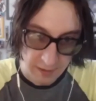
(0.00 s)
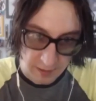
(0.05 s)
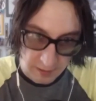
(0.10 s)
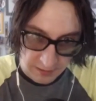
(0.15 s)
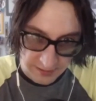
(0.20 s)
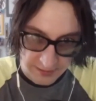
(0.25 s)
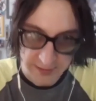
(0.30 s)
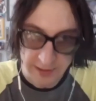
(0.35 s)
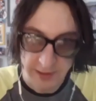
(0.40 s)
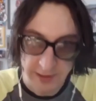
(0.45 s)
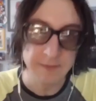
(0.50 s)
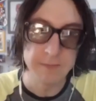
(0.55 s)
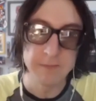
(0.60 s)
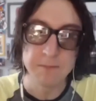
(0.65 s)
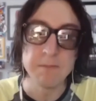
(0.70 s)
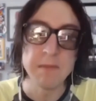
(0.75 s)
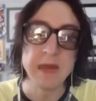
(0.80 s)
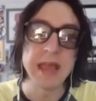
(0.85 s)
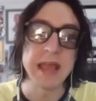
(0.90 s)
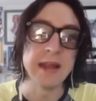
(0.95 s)
the
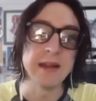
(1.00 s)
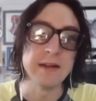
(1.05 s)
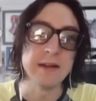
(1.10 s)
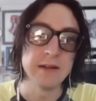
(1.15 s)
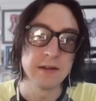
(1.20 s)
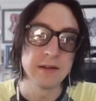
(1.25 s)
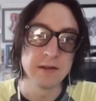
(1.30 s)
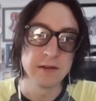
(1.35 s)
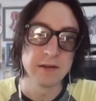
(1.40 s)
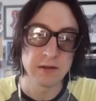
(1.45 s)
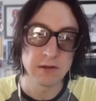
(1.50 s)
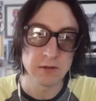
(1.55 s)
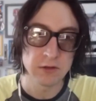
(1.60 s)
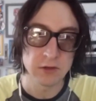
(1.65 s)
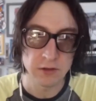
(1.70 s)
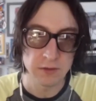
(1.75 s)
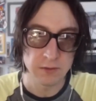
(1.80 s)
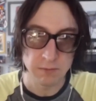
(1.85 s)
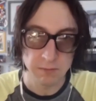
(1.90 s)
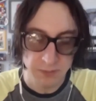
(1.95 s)
main
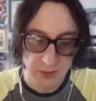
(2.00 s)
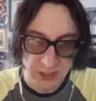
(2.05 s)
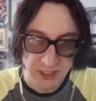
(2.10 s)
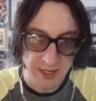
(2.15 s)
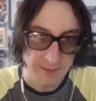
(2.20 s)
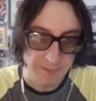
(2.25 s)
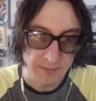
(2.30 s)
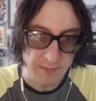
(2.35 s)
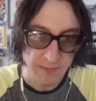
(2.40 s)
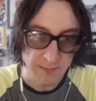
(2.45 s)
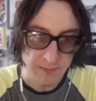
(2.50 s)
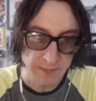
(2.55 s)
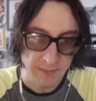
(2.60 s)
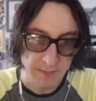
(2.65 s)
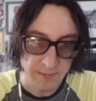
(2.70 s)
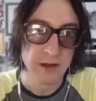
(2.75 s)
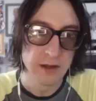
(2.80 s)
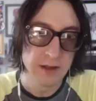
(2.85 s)
chip maker.